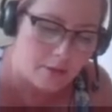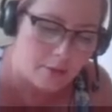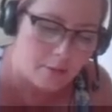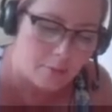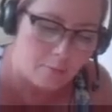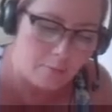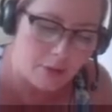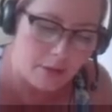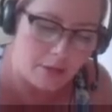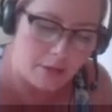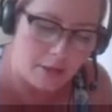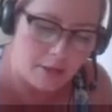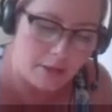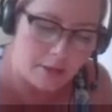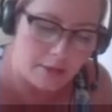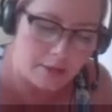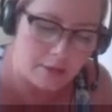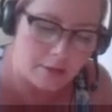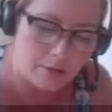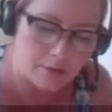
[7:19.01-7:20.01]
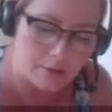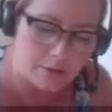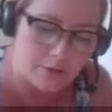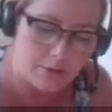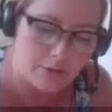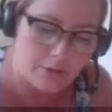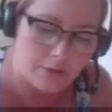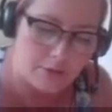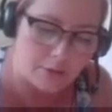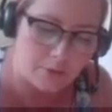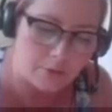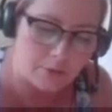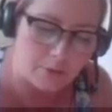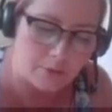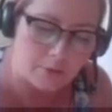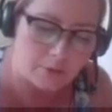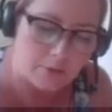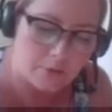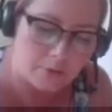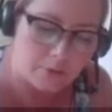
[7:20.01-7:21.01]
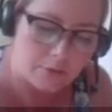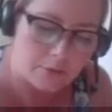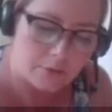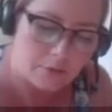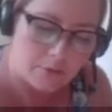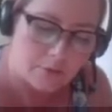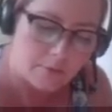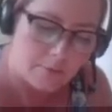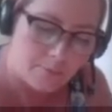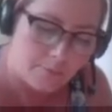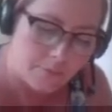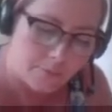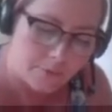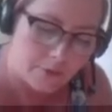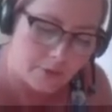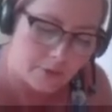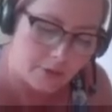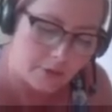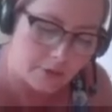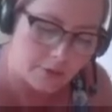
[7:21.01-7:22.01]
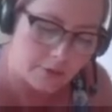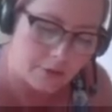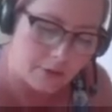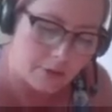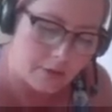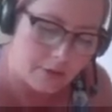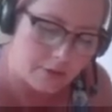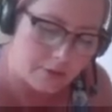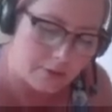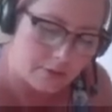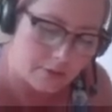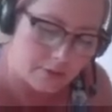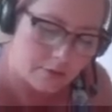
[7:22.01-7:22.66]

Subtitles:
but I can also color in